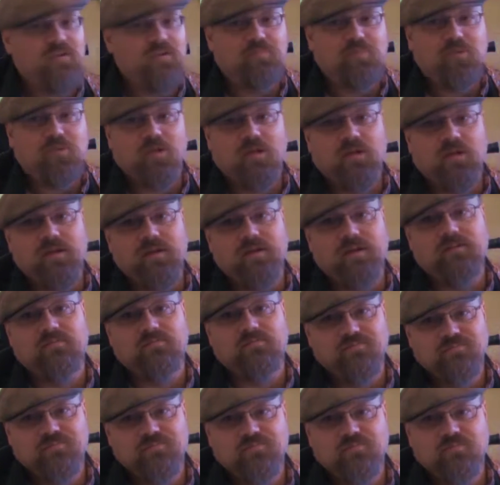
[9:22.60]
you're
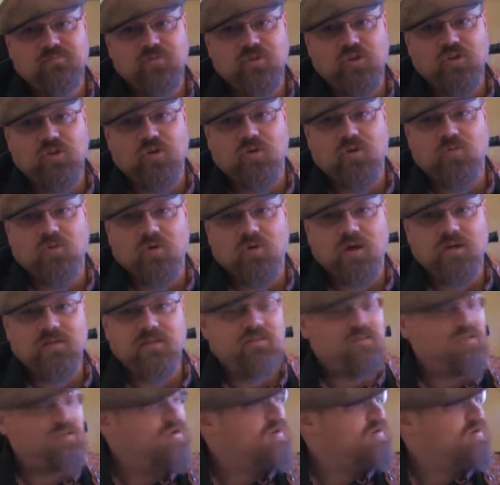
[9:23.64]
playing, you know,
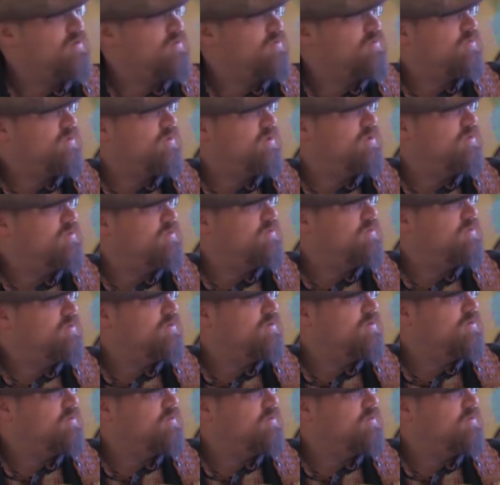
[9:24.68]
right there in,